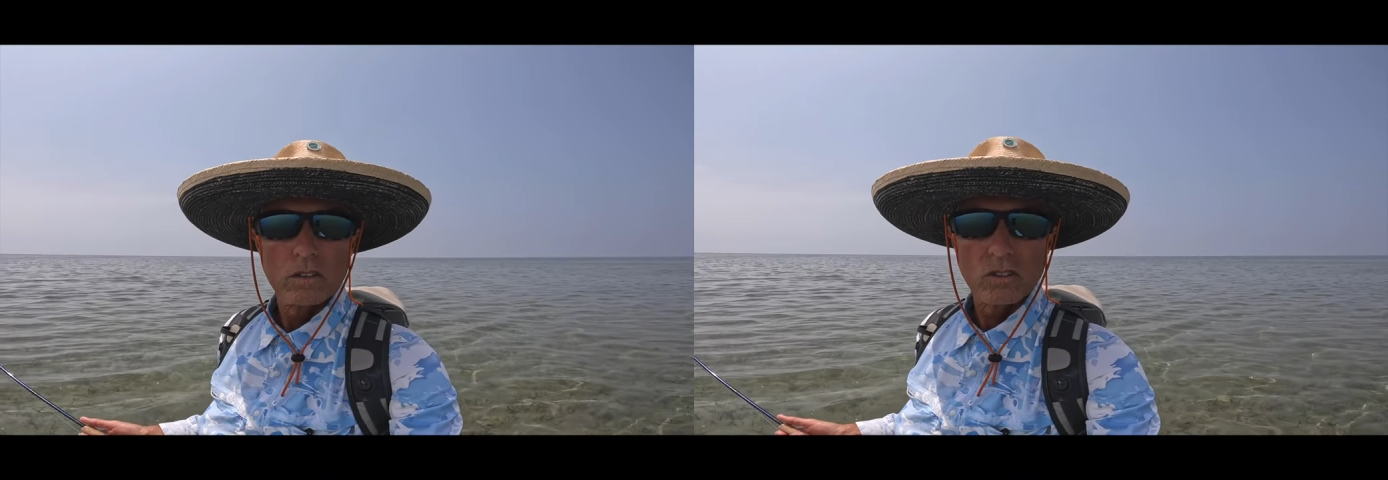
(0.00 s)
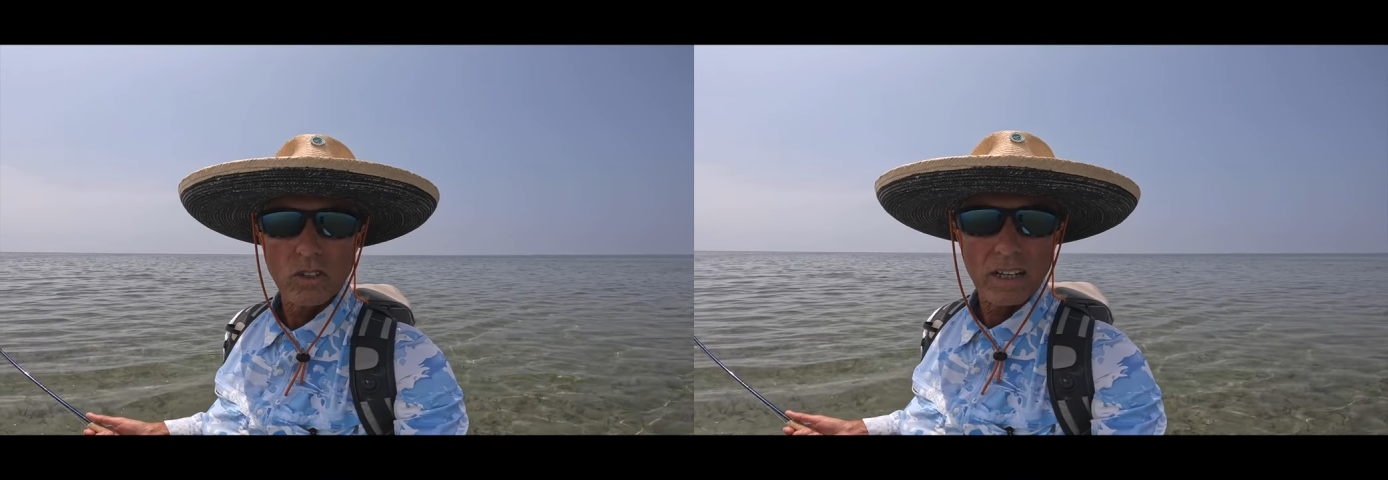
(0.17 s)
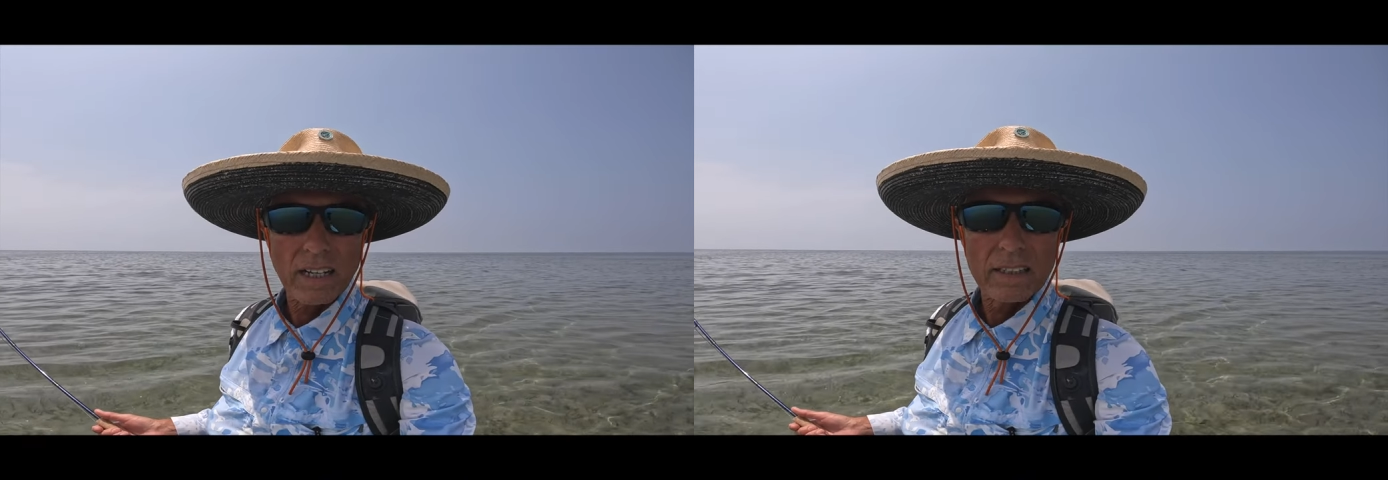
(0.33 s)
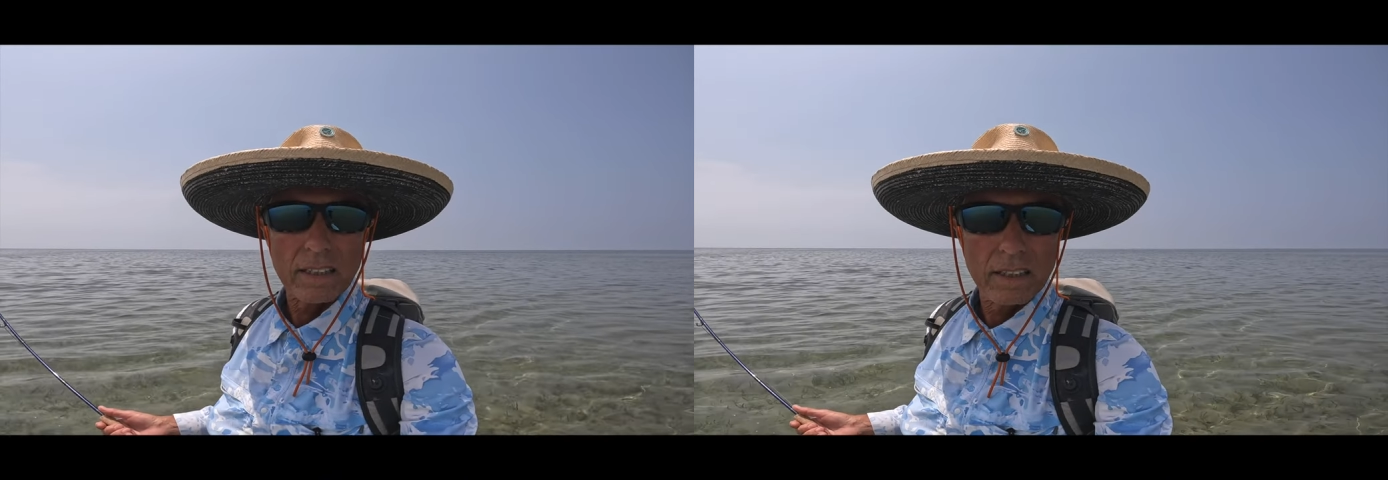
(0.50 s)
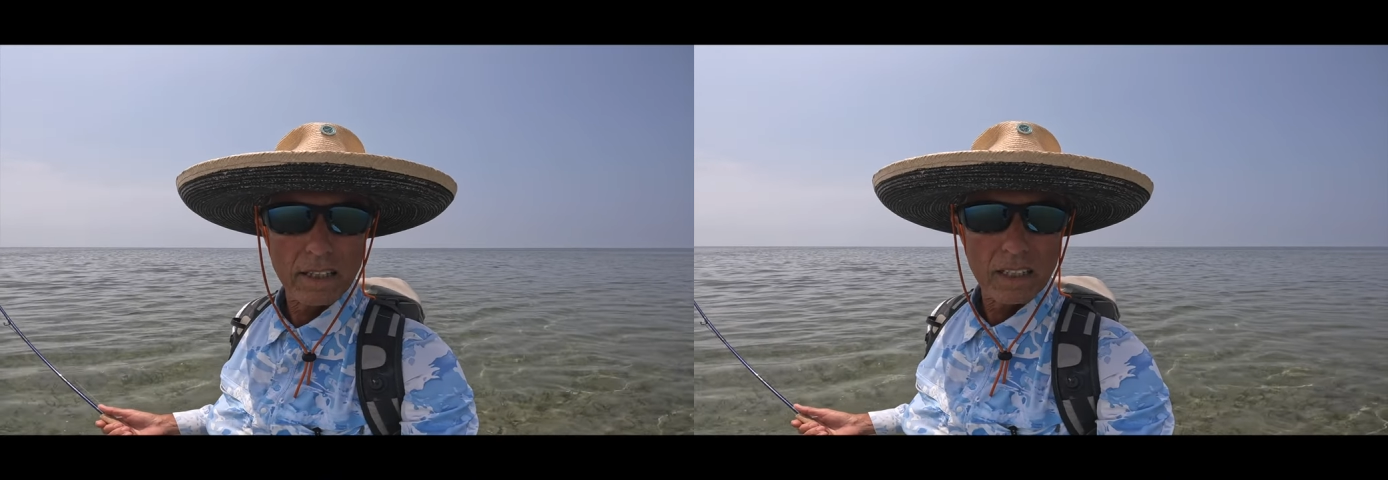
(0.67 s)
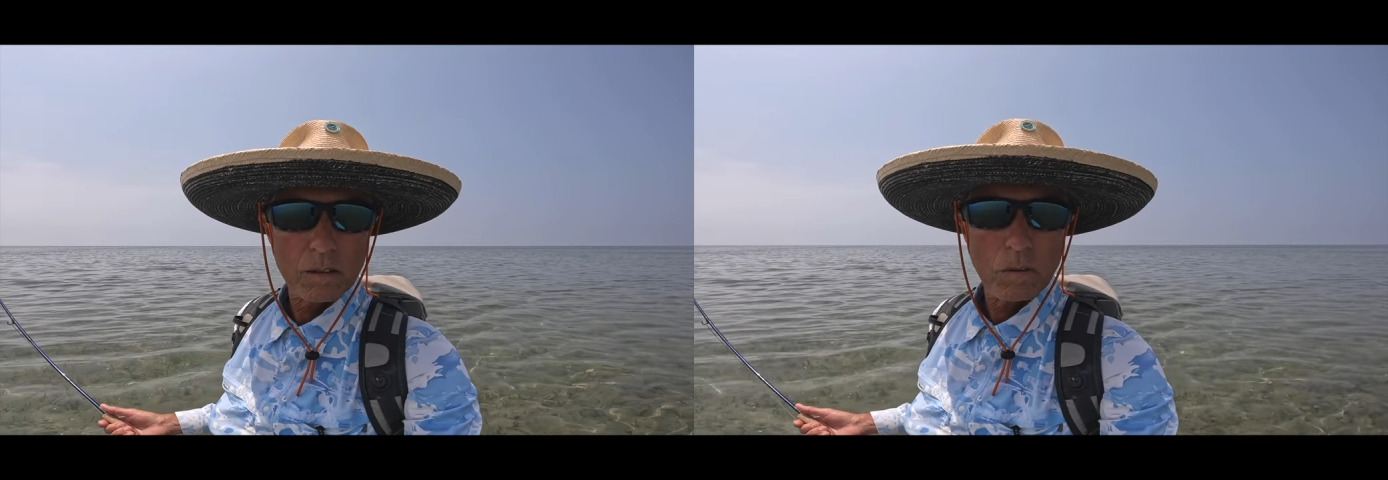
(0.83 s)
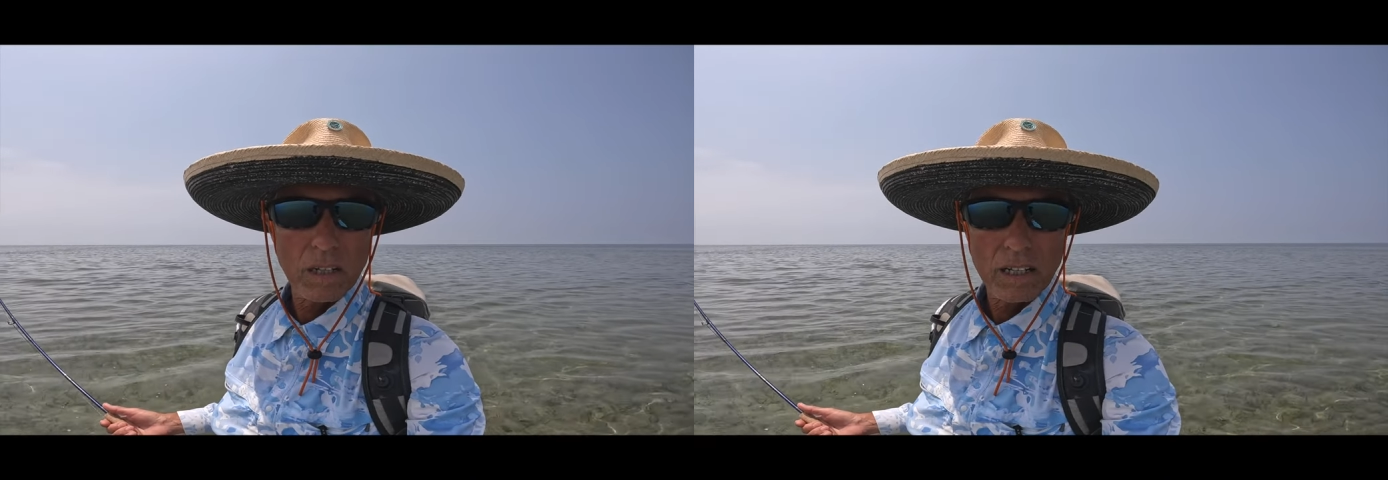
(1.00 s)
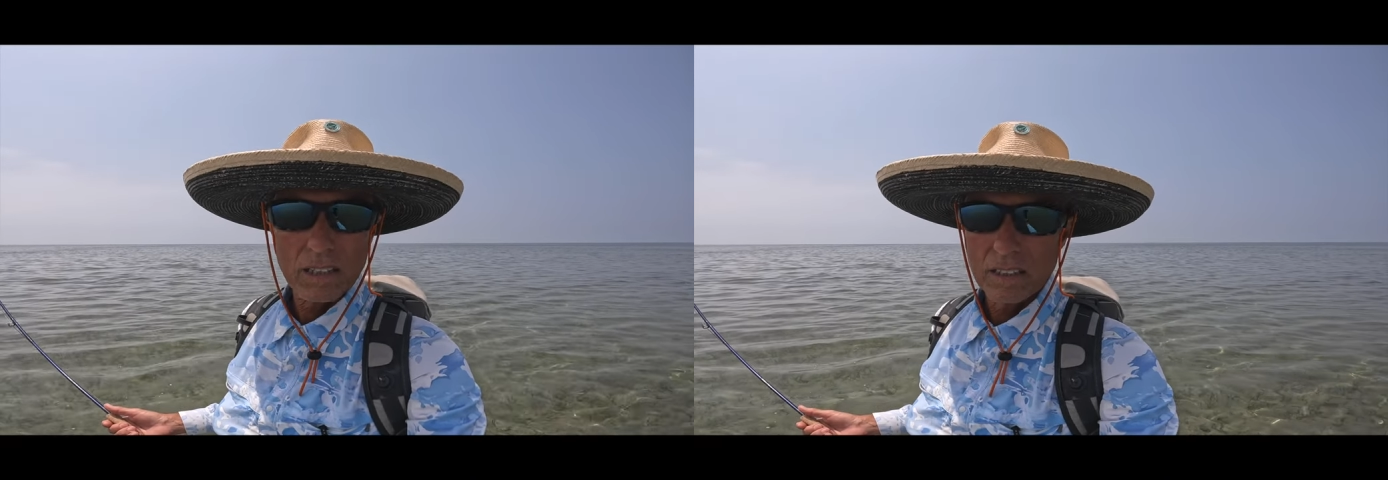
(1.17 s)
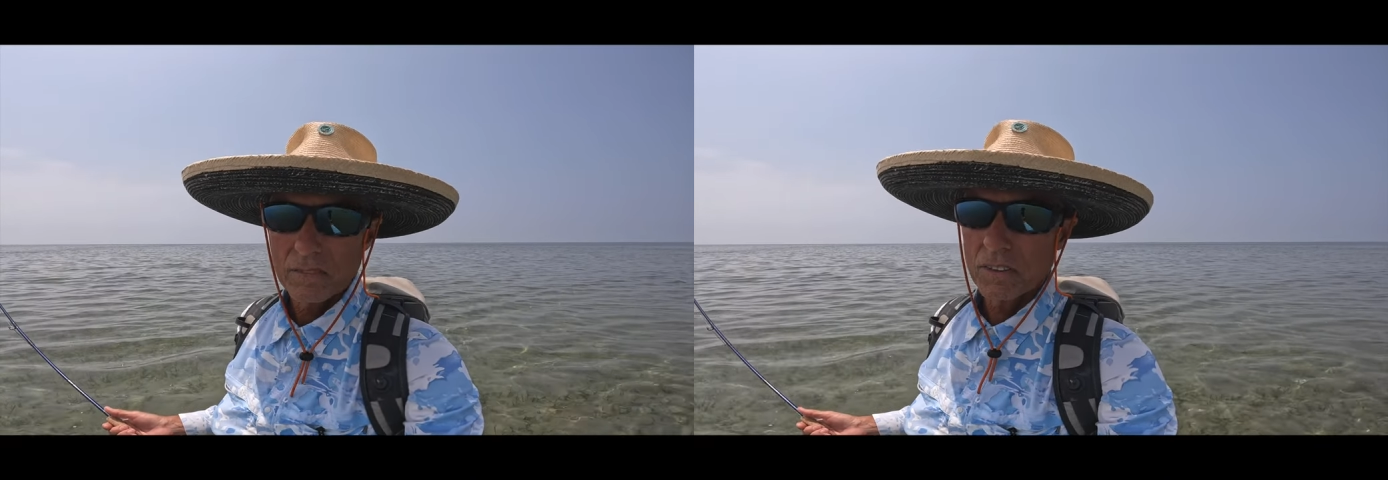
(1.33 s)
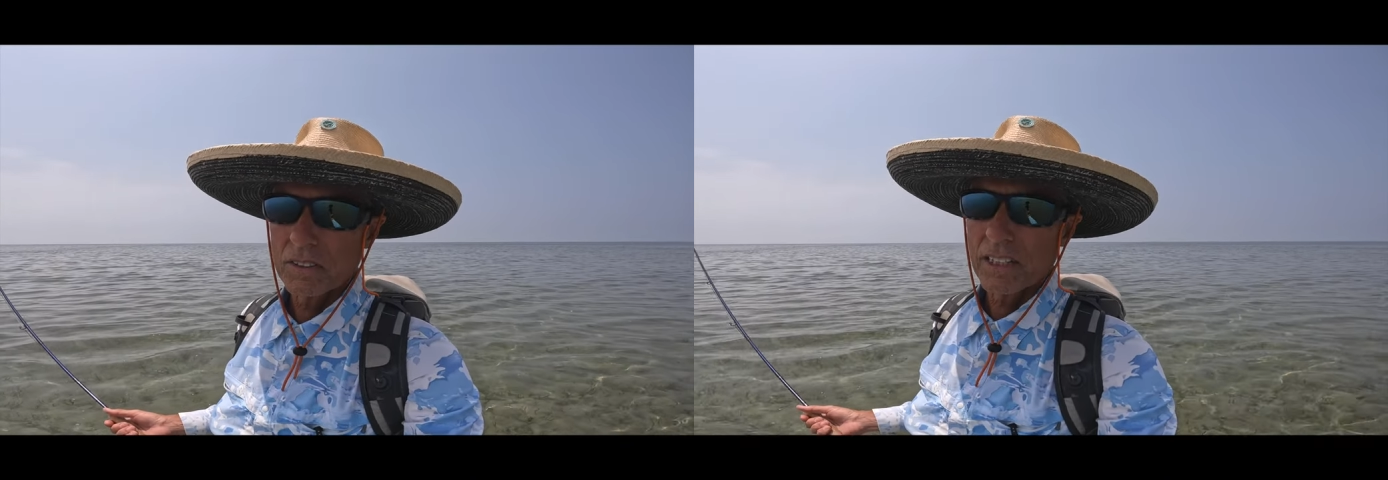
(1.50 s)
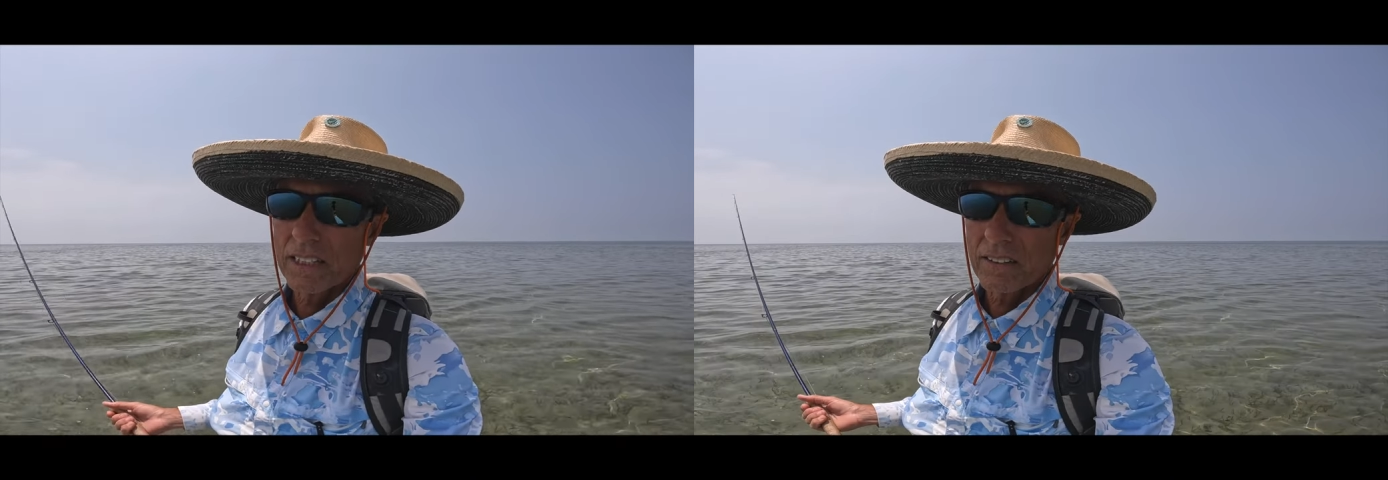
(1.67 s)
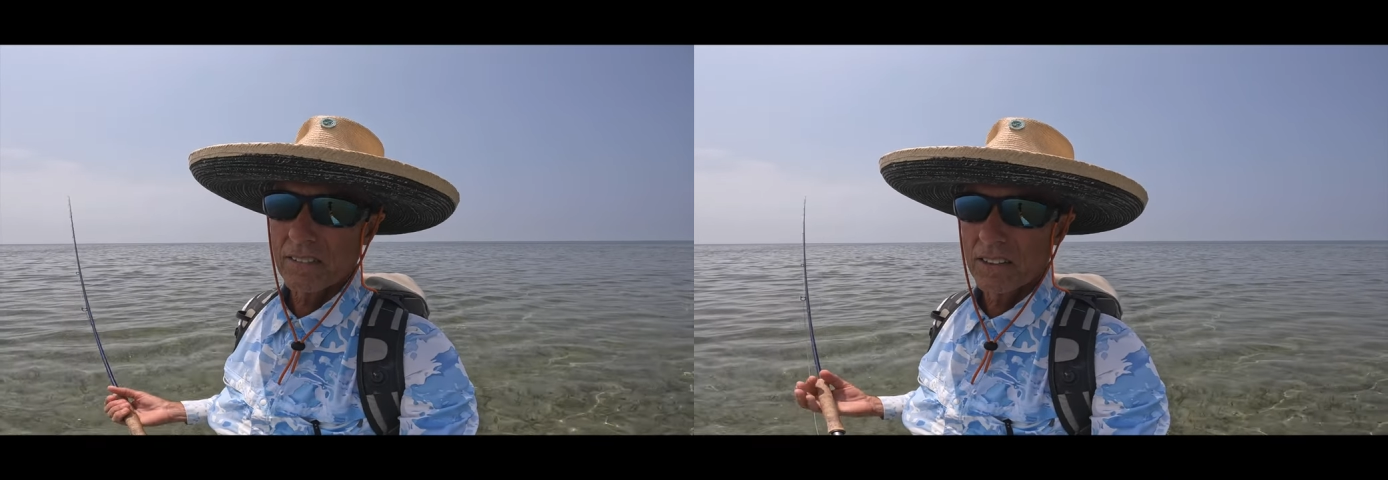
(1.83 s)
So I got to thinking about it. If you
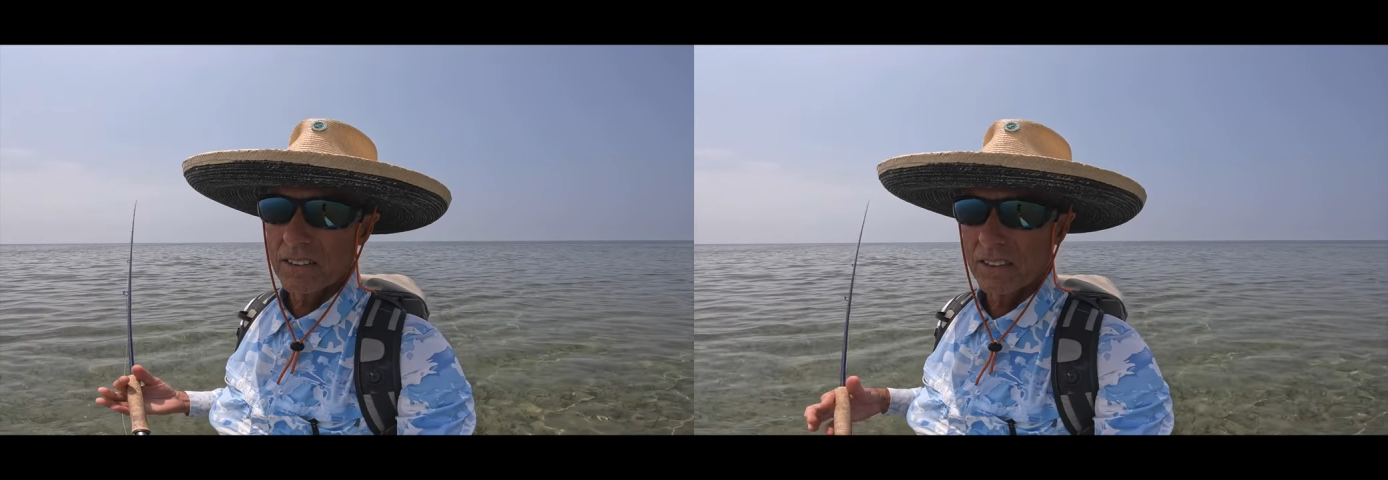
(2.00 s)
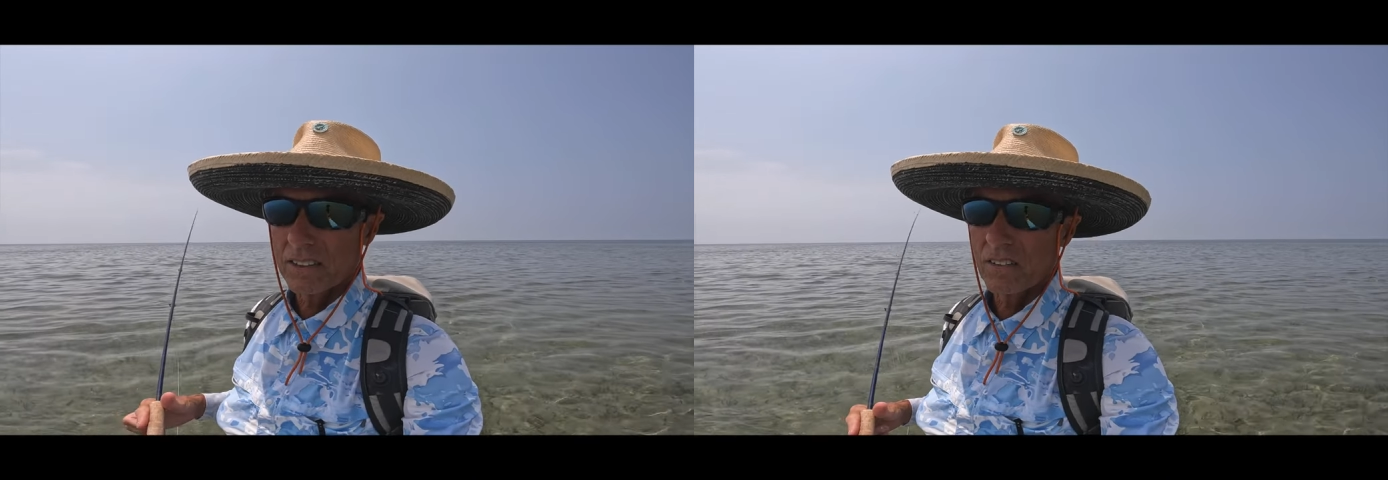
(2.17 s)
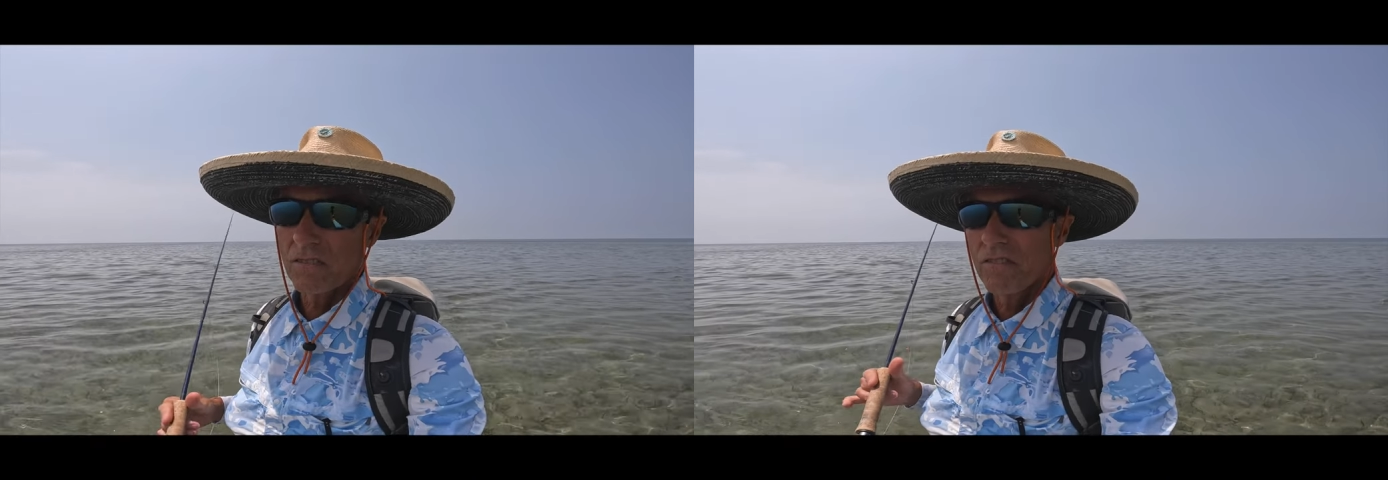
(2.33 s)
think of this as a